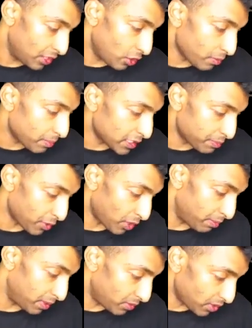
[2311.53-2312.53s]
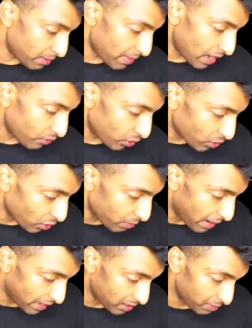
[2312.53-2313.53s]
not much problem. Okay, bank won't go
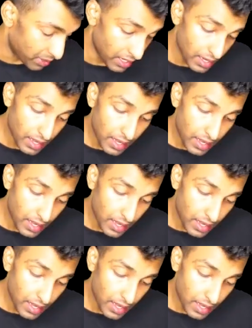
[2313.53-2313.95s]
bankrupt.